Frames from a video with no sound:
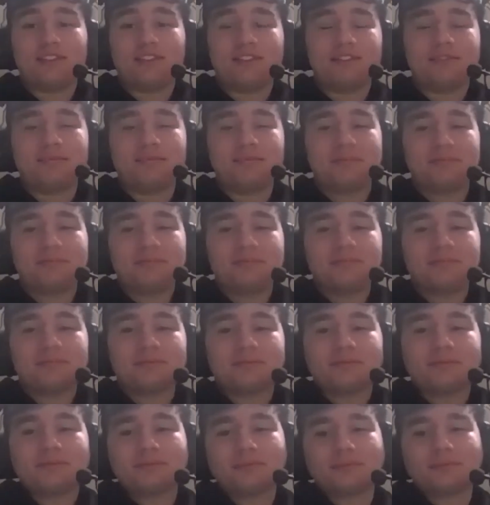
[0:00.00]
You can't
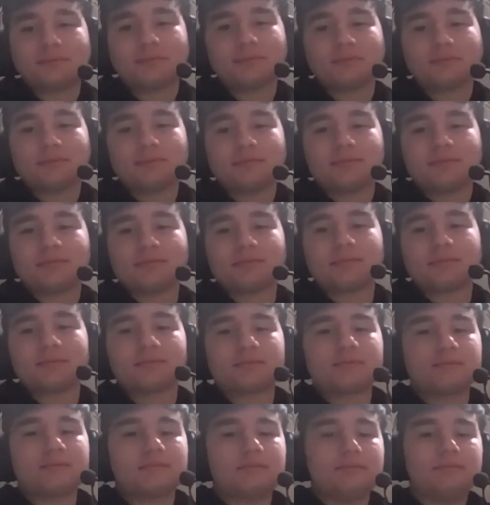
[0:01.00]
hate it. Like
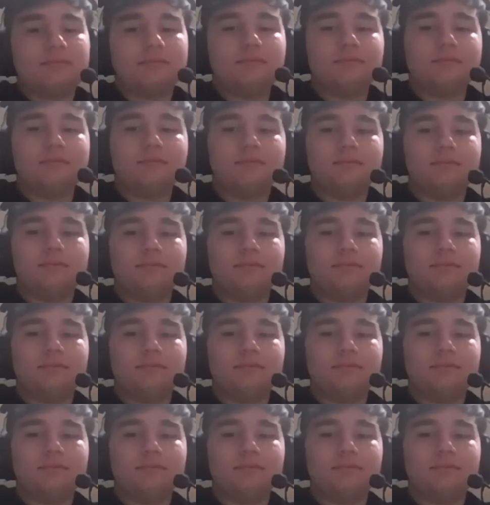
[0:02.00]
if you hate